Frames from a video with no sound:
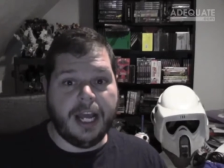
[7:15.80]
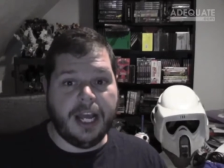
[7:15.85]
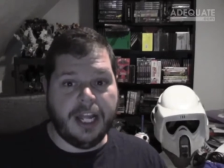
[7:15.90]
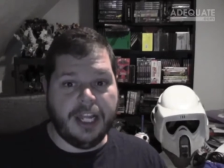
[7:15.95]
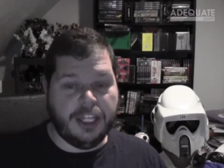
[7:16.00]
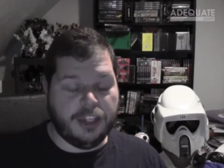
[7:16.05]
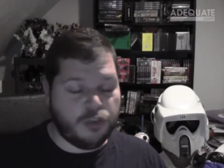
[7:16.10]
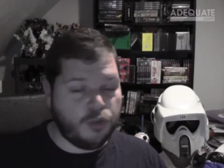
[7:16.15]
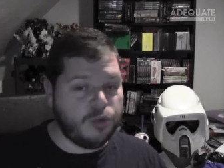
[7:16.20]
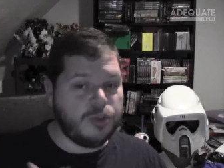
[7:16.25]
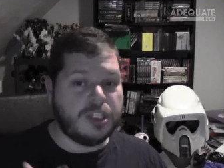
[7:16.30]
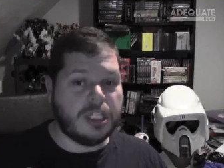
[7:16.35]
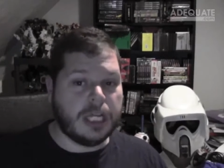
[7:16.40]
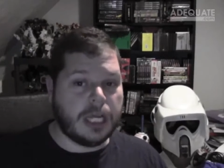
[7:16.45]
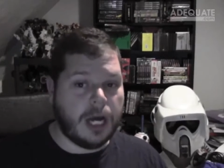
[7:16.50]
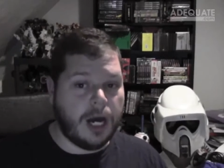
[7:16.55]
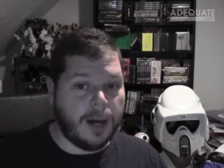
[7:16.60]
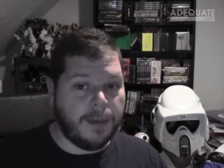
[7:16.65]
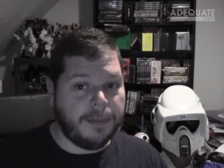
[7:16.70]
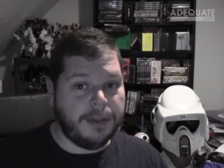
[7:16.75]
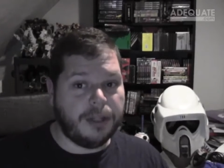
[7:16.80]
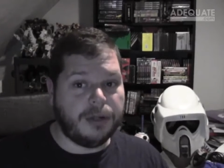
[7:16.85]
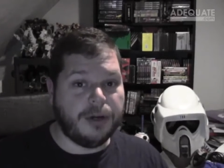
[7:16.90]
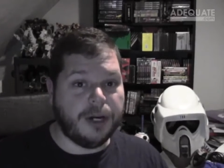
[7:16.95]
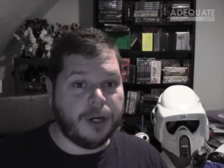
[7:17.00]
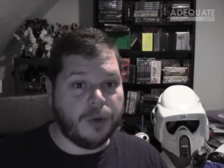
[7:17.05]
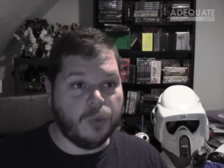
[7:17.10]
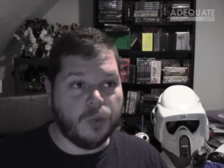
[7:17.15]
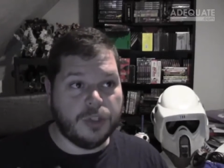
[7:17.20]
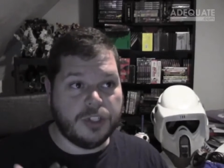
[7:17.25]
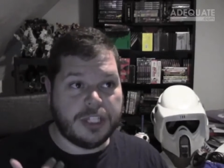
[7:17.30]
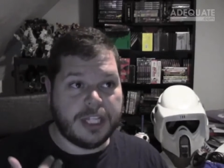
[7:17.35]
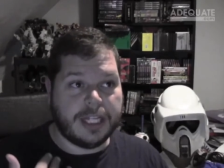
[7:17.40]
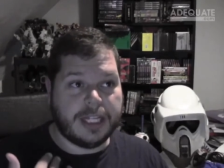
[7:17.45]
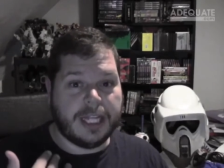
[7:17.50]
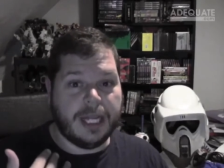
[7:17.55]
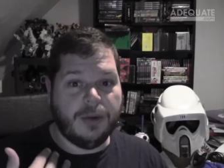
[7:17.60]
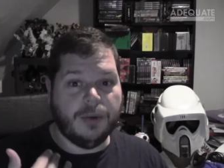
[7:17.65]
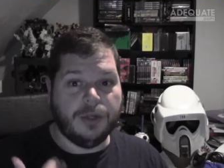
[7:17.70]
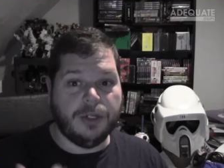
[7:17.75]
And this was the common thread, was
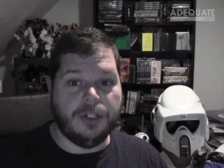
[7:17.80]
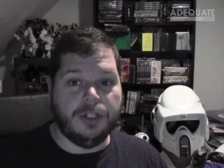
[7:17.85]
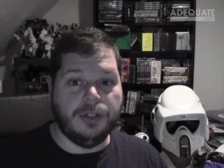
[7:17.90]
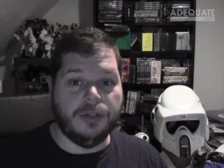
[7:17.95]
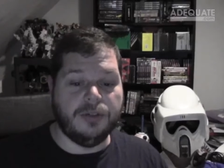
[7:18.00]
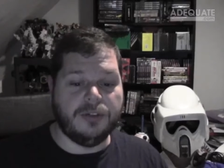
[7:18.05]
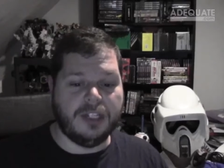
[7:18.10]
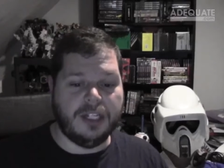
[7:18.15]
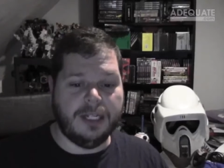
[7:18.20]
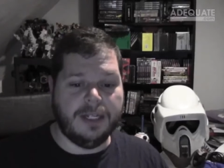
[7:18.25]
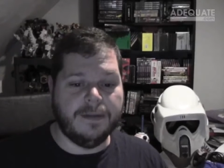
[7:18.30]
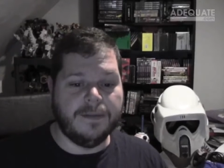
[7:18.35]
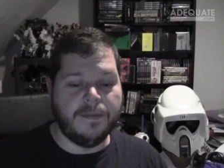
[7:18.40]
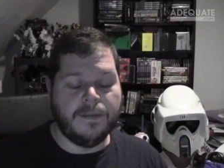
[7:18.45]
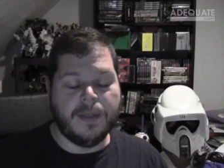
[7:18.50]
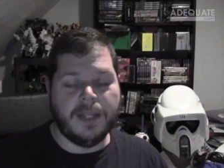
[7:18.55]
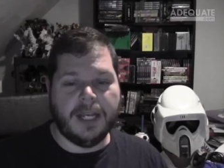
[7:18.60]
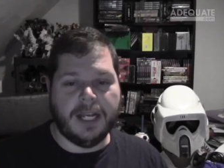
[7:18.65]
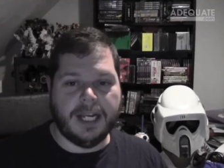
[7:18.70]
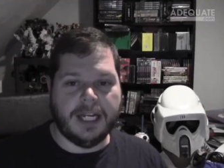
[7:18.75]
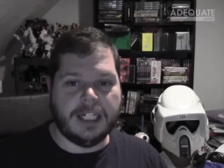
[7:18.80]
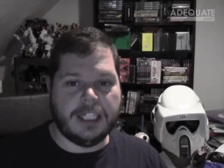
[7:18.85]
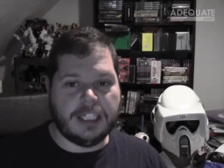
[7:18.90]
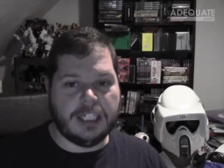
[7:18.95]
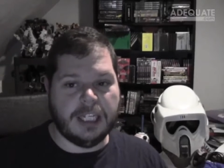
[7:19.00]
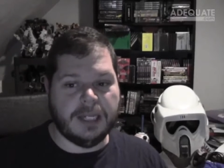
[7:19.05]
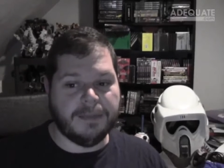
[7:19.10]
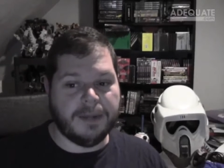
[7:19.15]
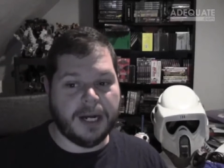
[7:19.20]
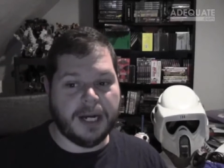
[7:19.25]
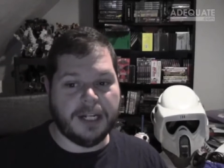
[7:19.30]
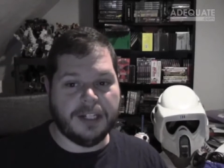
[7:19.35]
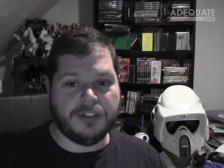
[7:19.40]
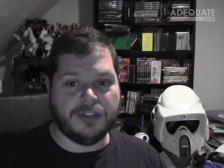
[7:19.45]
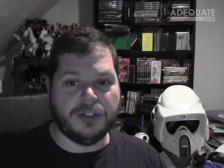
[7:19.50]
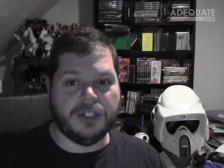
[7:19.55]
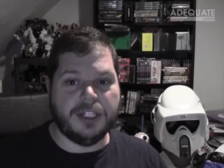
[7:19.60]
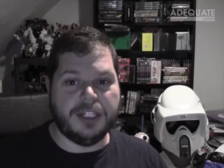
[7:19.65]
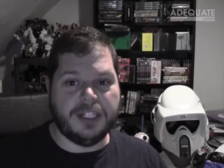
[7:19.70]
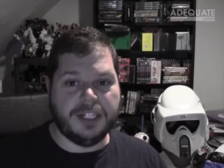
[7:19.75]
that they were using HDMI, and
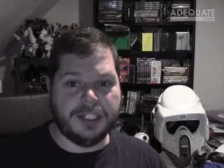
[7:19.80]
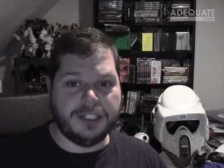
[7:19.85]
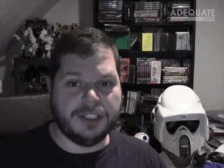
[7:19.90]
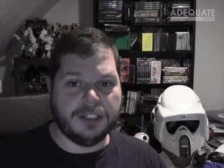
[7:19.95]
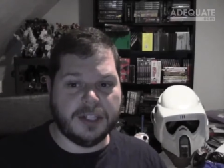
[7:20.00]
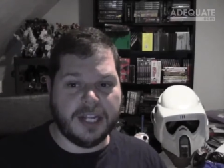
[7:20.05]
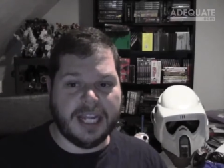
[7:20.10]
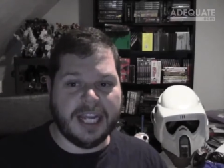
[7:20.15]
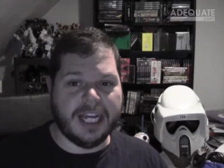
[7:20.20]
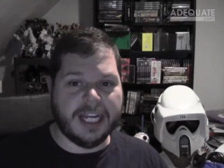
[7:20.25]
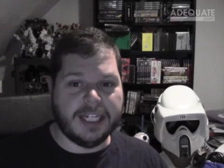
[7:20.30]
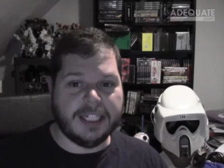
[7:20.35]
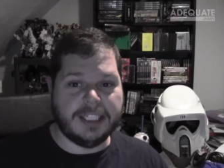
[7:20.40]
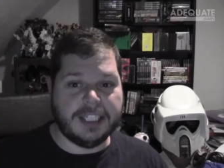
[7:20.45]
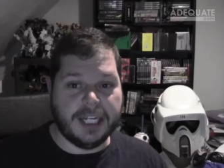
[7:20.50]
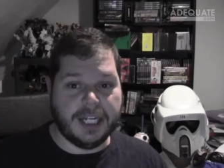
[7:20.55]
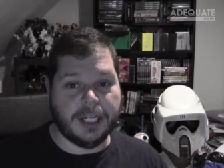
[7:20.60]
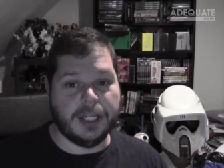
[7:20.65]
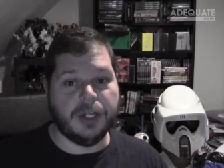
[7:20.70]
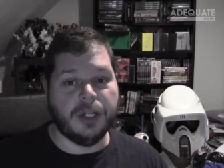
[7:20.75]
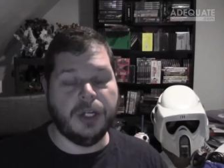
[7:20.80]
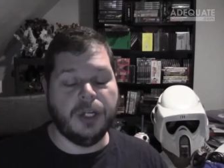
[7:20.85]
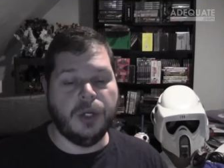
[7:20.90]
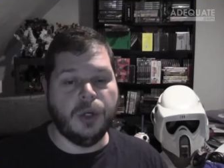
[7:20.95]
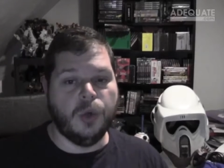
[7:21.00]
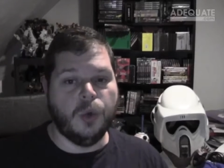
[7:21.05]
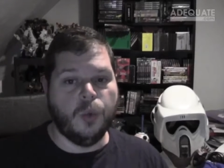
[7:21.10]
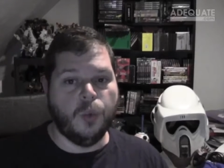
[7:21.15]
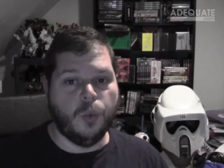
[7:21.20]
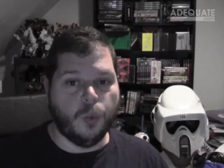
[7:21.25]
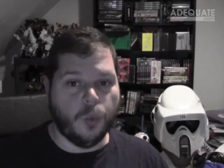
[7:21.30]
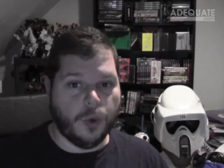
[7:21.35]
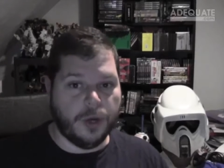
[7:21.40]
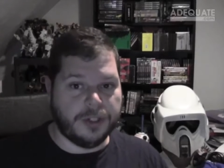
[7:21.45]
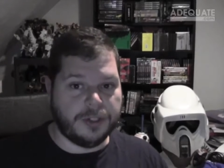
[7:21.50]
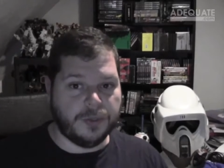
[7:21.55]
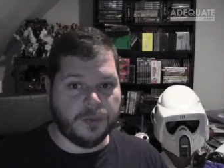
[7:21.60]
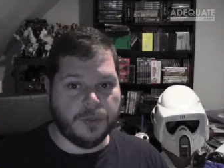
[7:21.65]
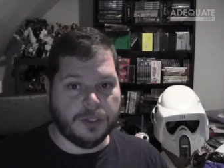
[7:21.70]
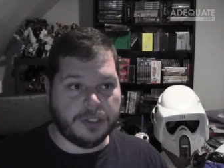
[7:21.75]
so the digital handshake
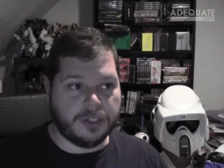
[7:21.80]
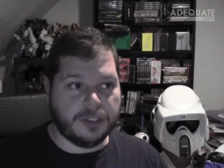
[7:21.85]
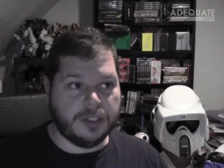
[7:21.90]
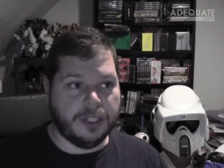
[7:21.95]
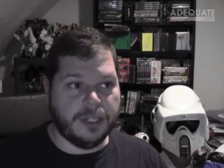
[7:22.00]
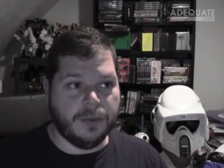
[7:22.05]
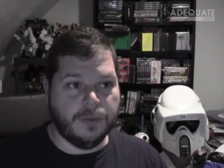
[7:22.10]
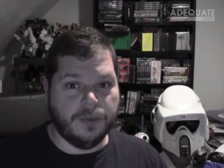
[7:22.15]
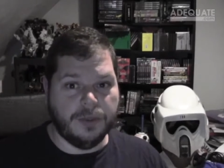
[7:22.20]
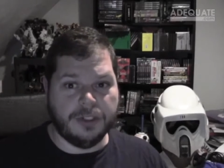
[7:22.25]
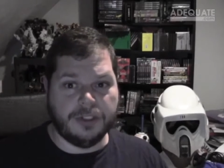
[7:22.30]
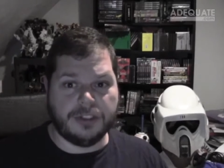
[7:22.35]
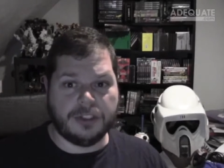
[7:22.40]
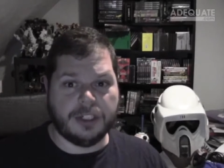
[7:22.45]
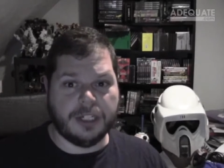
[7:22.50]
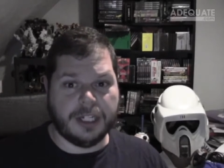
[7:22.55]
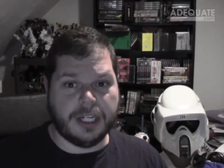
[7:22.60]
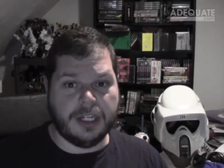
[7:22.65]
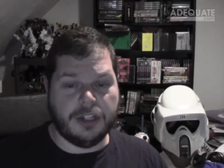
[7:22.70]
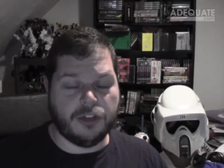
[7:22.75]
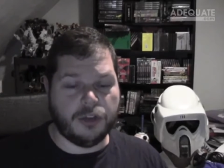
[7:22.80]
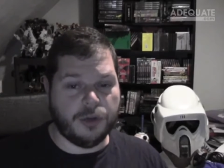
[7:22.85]
wasn't what was clicking.